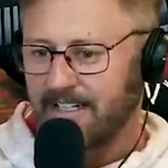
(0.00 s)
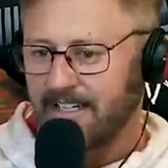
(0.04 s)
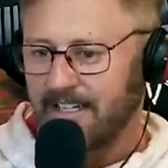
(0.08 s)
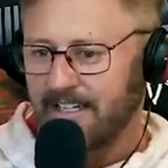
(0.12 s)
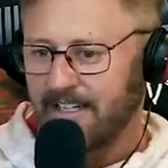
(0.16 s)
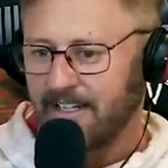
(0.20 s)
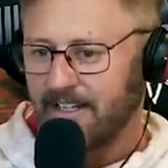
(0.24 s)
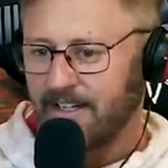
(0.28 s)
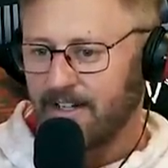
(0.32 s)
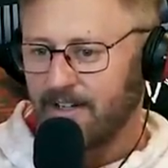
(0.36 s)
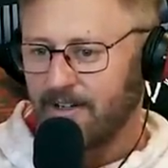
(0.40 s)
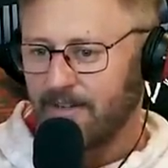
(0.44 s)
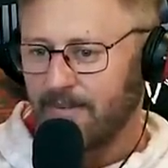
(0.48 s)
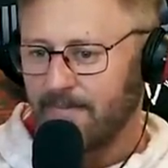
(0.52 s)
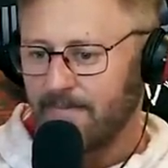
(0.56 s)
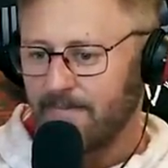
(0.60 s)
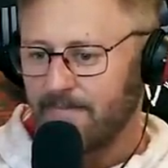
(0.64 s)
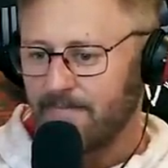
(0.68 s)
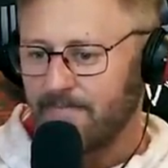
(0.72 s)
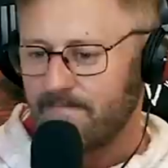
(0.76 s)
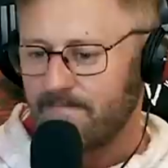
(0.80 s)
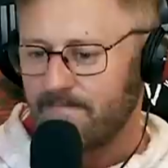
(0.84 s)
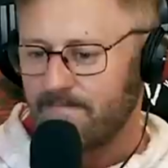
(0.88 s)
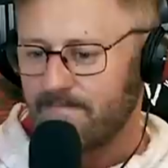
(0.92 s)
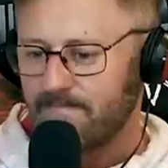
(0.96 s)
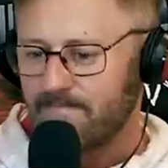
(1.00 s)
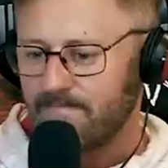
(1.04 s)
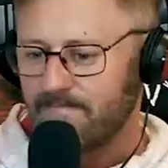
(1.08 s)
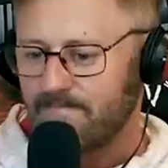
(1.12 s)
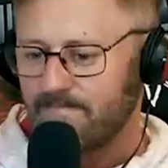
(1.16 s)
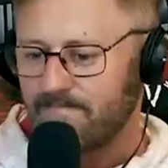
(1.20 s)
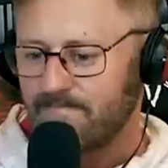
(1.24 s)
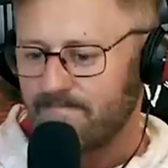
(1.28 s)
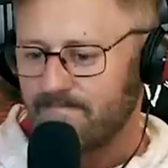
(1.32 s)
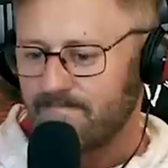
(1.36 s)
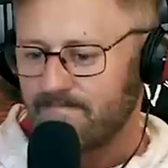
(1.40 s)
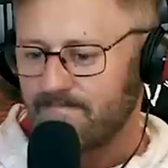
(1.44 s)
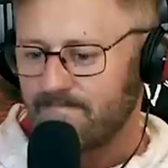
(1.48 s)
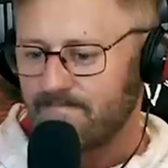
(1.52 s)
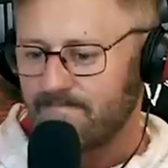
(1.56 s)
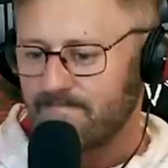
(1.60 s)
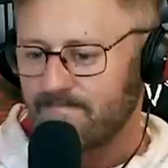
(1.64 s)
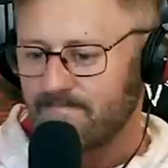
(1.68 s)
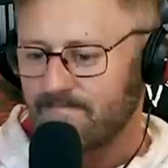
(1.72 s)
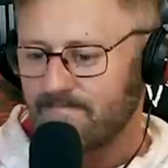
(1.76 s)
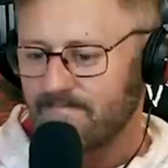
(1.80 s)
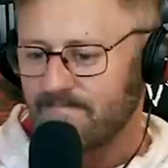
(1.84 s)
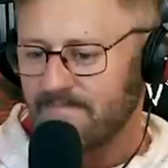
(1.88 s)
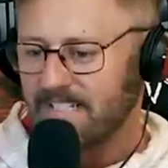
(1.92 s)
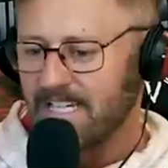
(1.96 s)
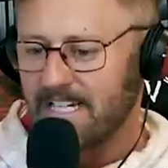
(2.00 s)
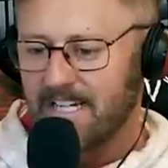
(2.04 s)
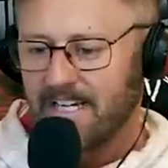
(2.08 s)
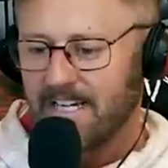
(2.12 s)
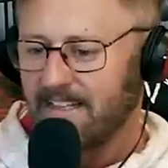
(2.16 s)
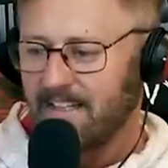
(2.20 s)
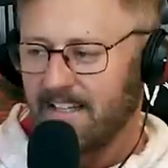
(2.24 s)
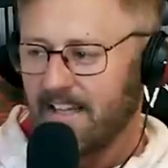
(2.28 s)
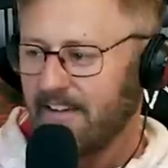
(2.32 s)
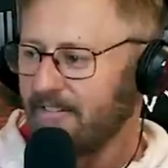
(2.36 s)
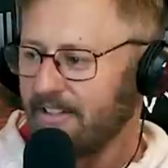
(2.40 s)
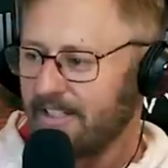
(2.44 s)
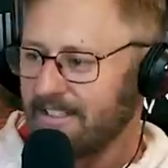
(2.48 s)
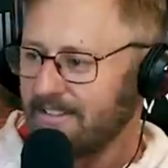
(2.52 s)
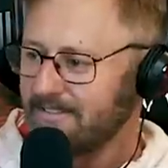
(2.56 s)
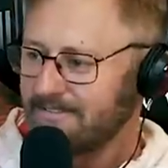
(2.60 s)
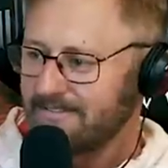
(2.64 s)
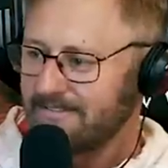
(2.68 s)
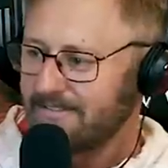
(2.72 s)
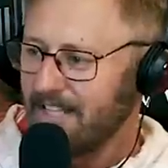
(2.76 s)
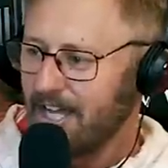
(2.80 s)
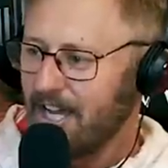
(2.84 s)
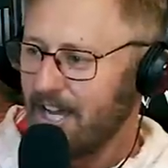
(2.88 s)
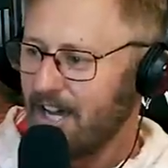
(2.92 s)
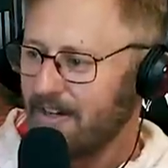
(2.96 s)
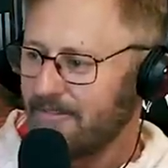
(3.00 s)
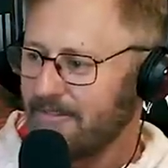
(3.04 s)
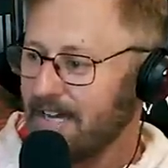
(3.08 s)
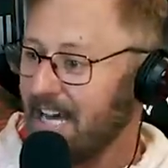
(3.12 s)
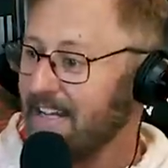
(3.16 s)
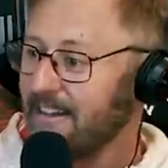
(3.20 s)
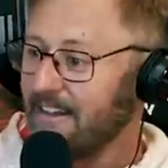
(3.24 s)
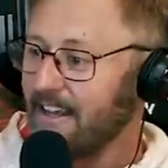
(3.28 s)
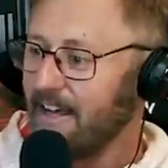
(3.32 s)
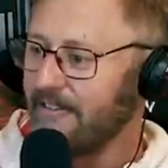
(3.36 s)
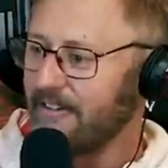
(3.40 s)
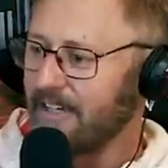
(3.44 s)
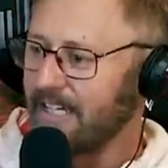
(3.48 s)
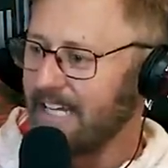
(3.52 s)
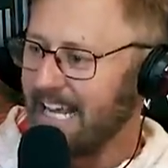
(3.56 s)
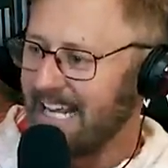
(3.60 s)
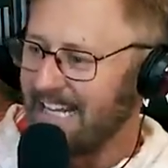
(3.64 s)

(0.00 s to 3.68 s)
and I go, I love it. No, I love it.